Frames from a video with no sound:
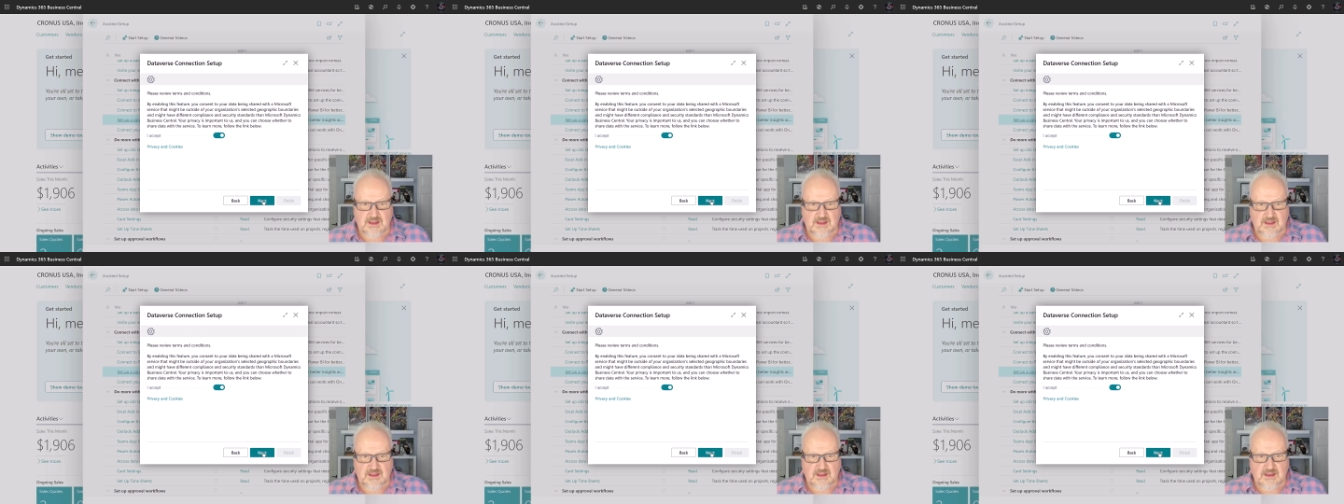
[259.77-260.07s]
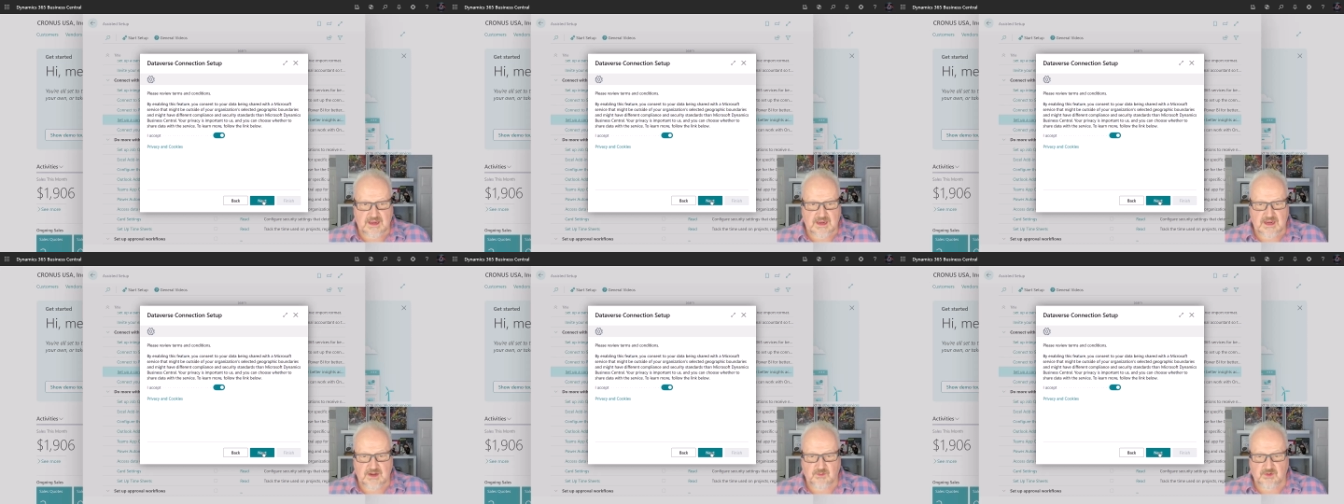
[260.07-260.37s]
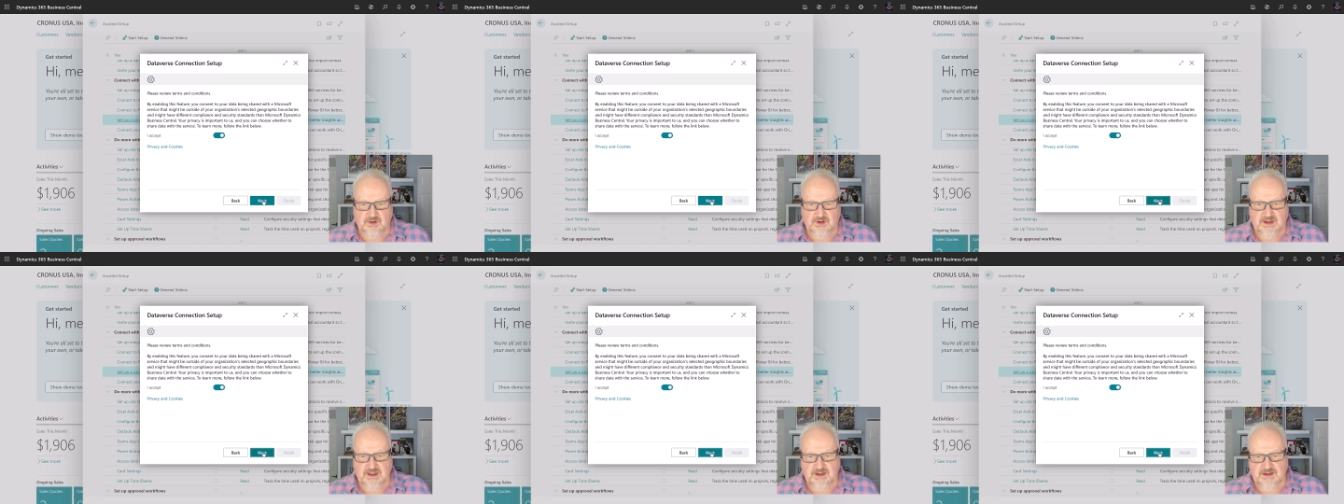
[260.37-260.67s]
And we're
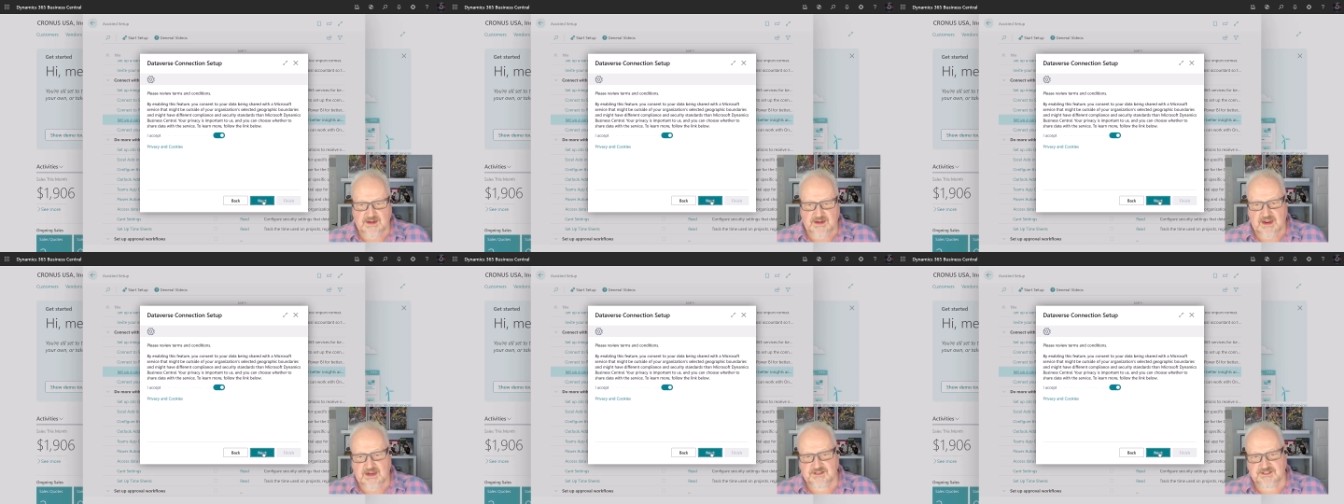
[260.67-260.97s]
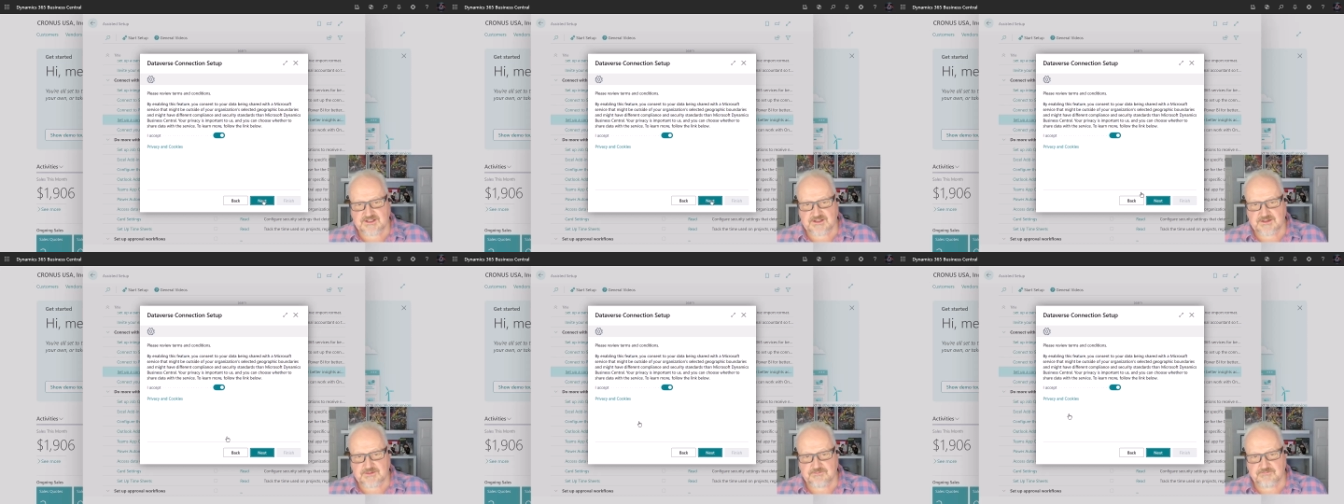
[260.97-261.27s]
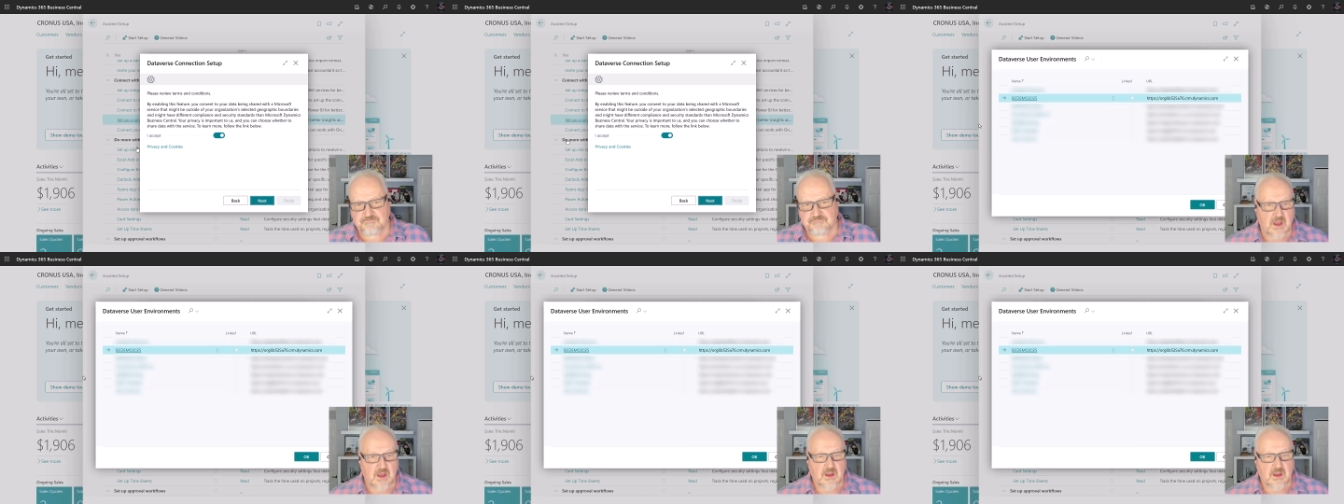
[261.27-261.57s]
going to hit next.
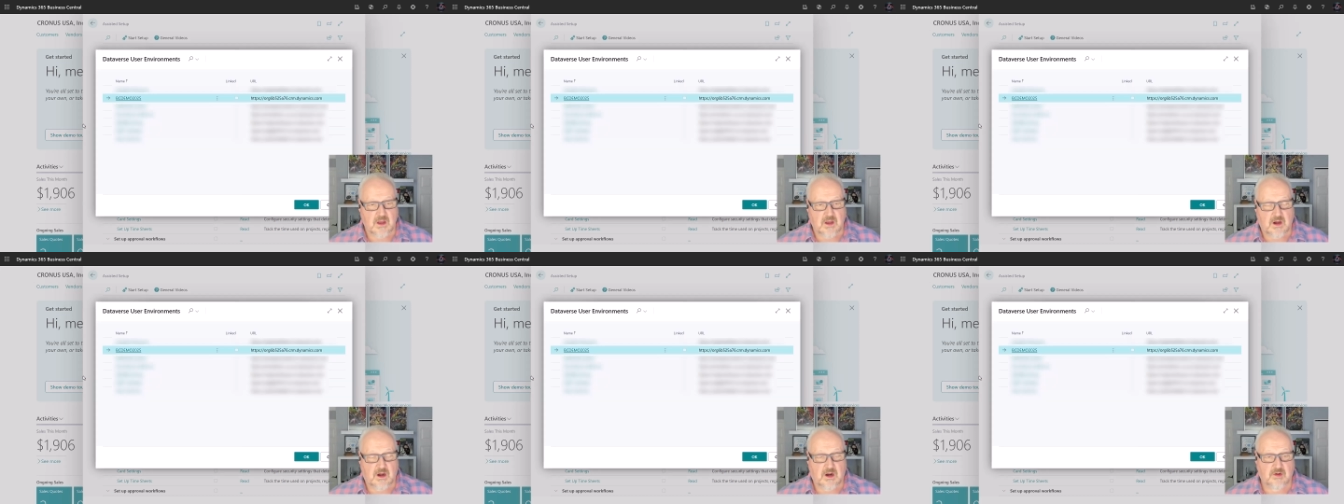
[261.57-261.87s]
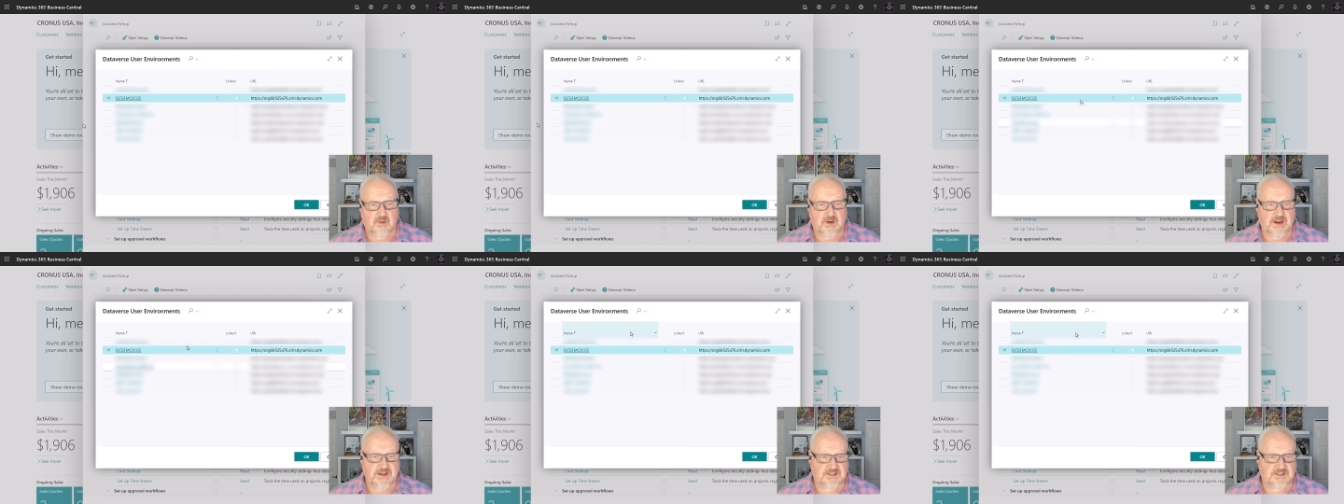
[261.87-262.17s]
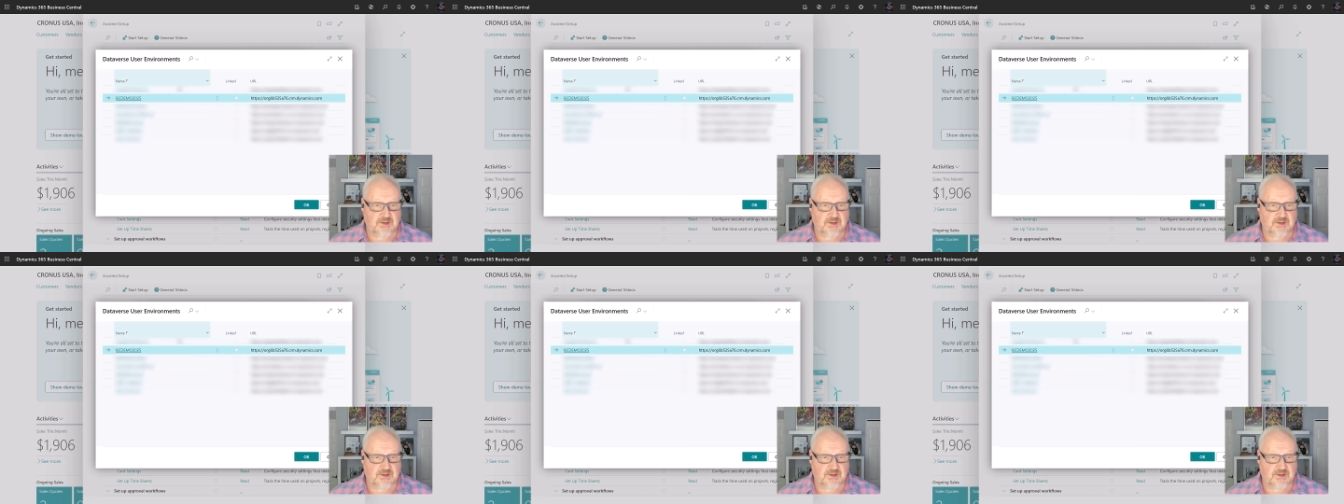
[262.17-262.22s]
All right,